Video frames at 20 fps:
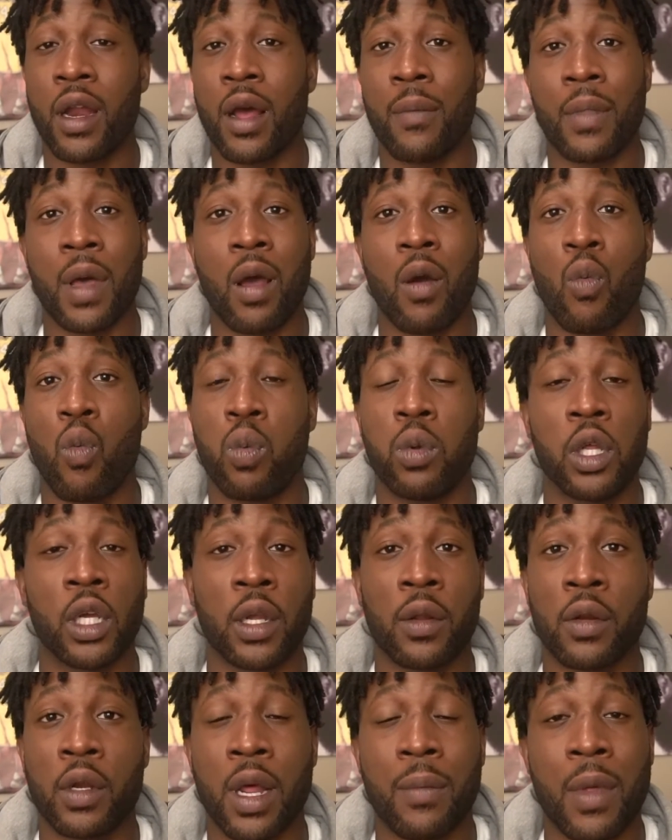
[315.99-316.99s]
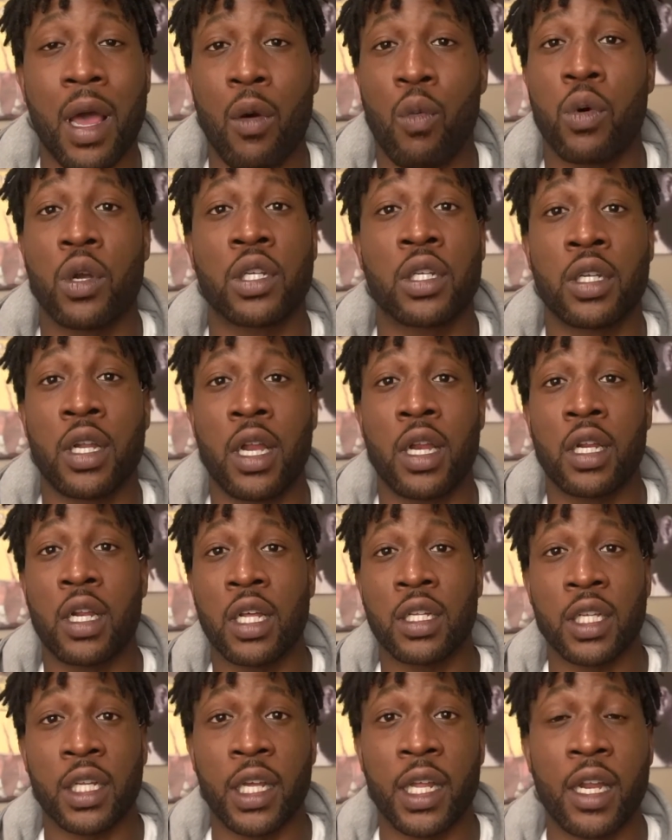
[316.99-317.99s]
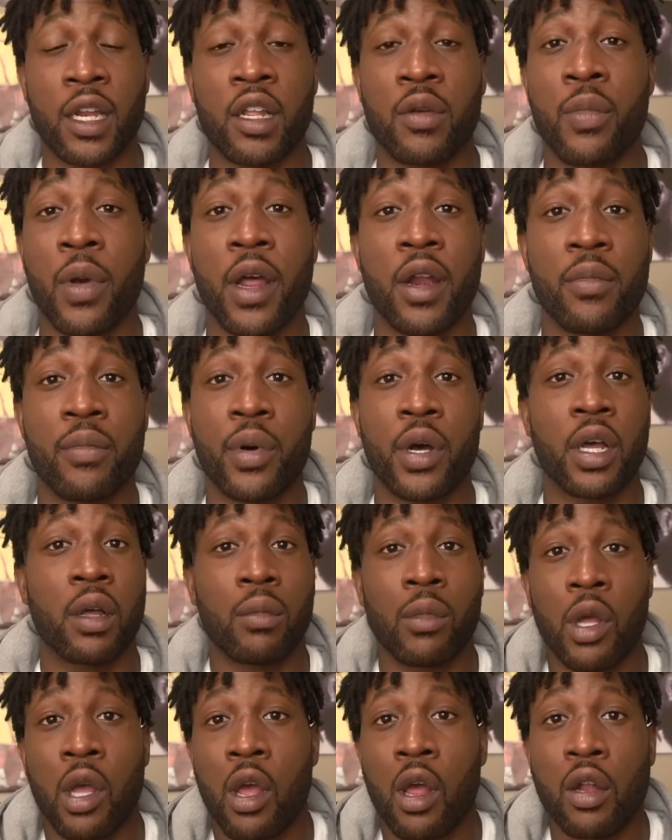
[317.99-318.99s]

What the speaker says: I'm not wishing that he doesn't get any better, but